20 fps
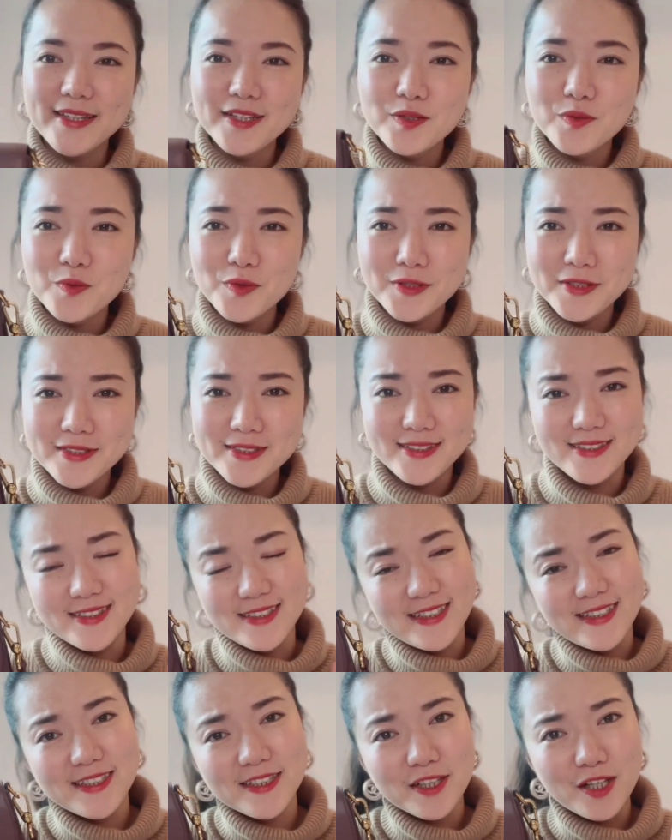then when the
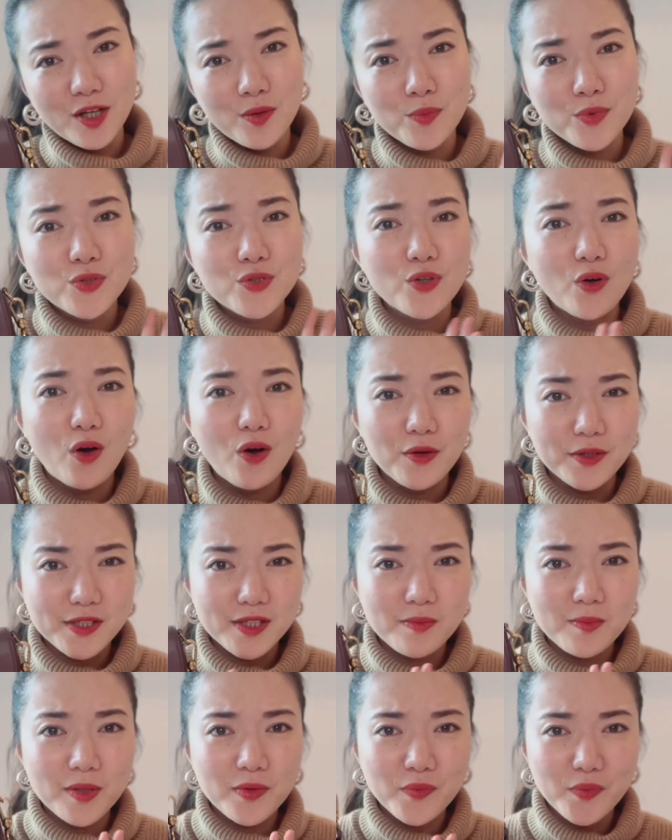season comes to
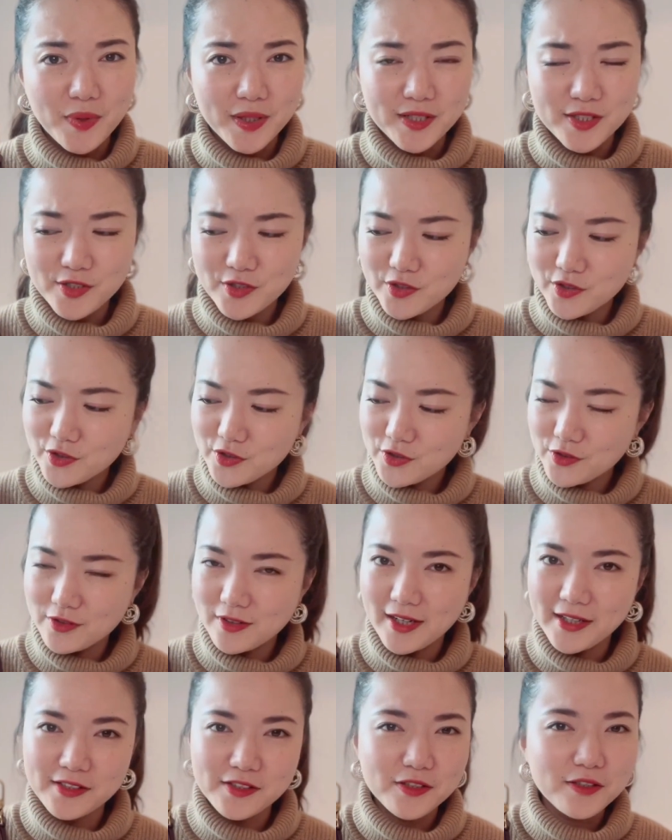autumn and winter,
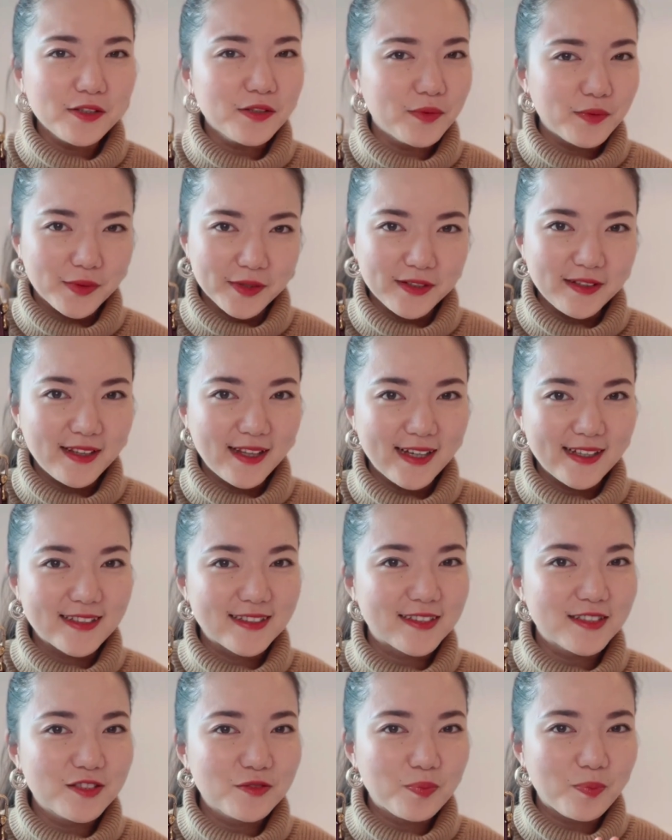I started to realize
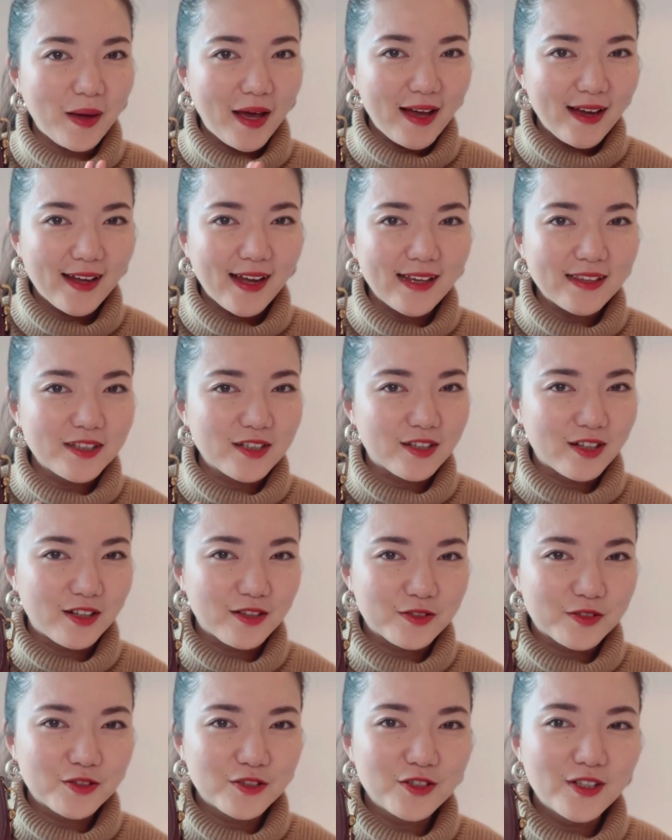this bag and the
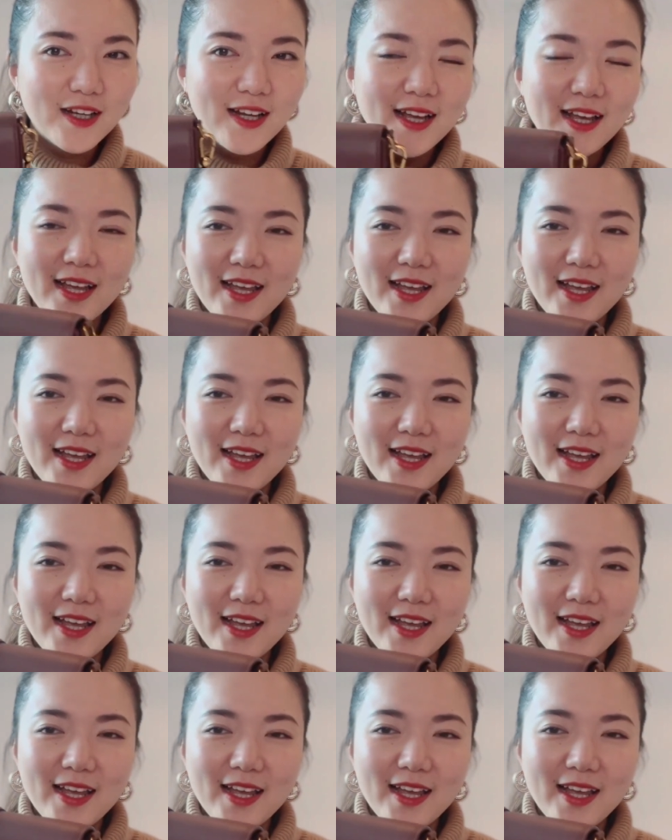color,